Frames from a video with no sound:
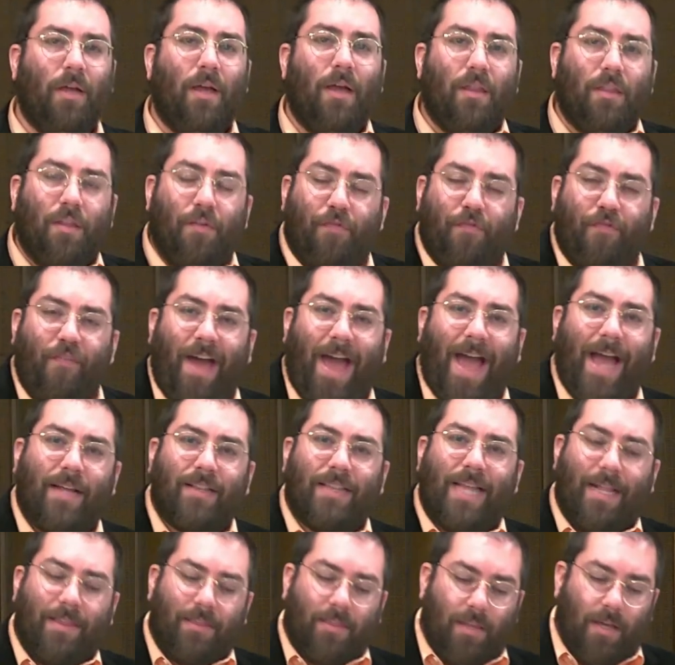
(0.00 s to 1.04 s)
The fact
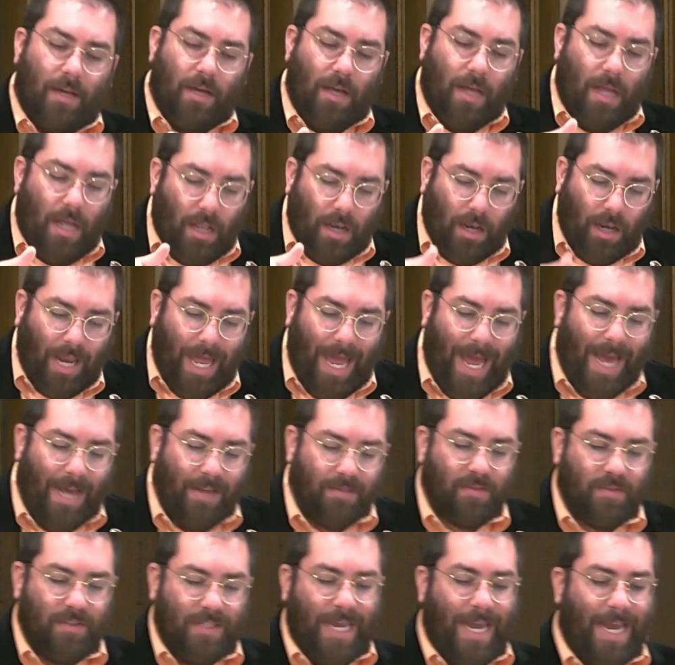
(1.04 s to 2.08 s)
that the
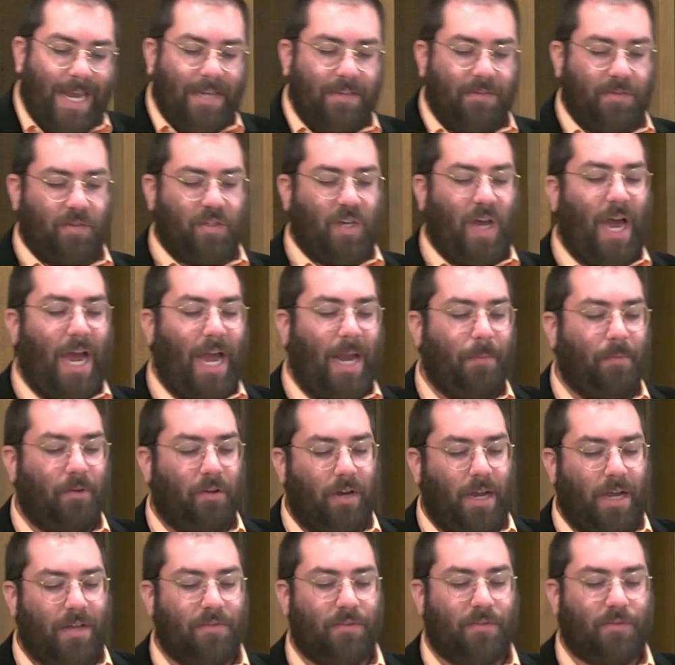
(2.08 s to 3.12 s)
last day's timer
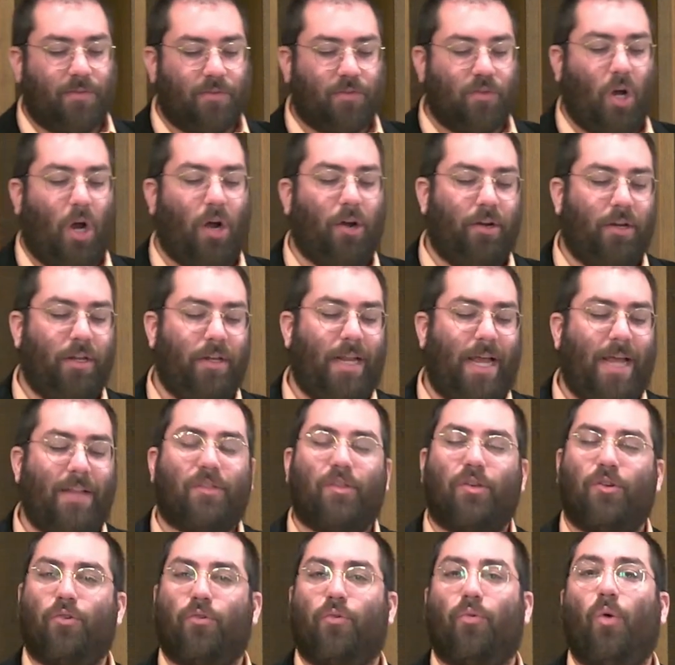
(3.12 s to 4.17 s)
has started at
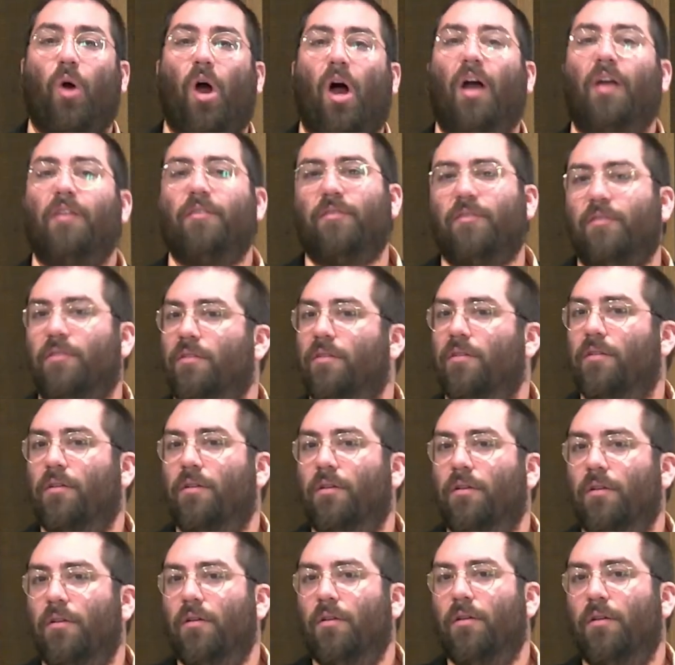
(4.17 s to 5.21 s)
the cross
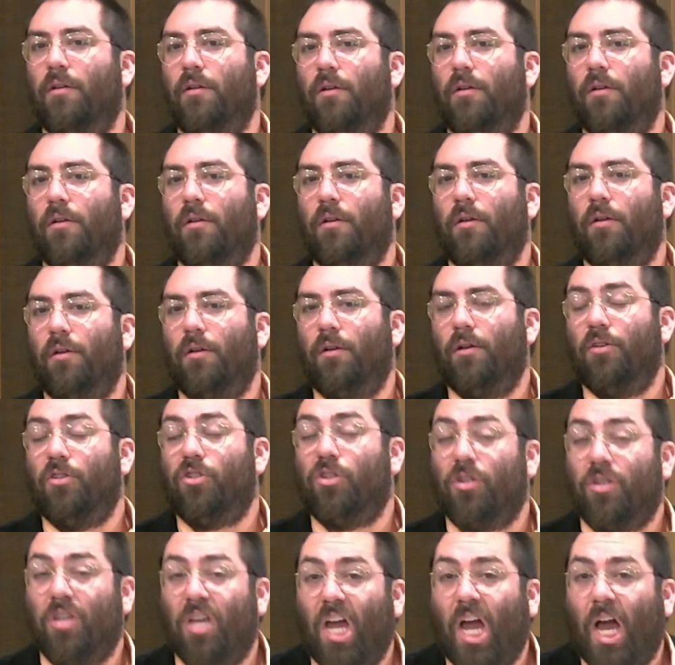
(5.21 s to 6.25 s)

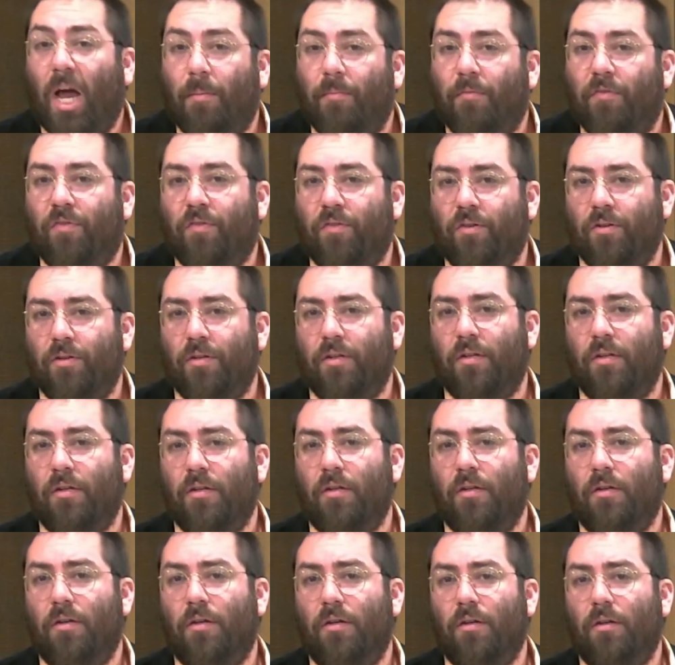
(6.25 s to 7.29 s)
should comfort
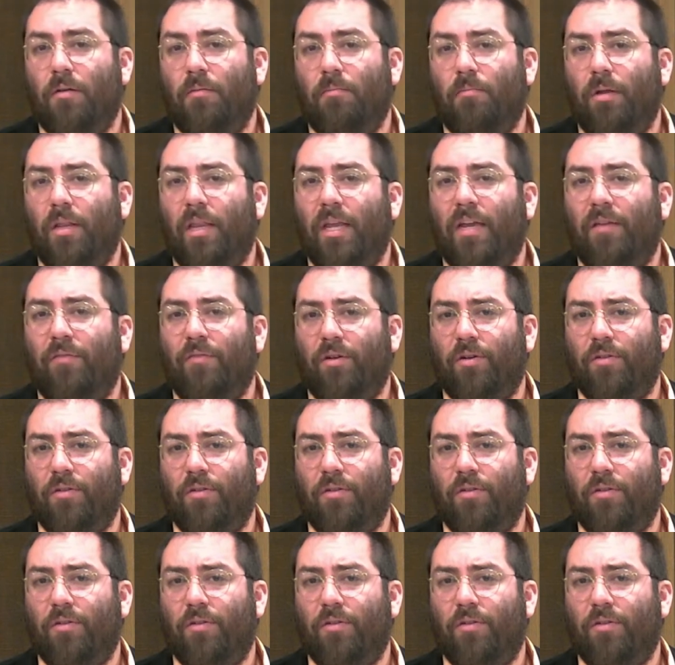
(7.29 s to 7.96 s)
believers.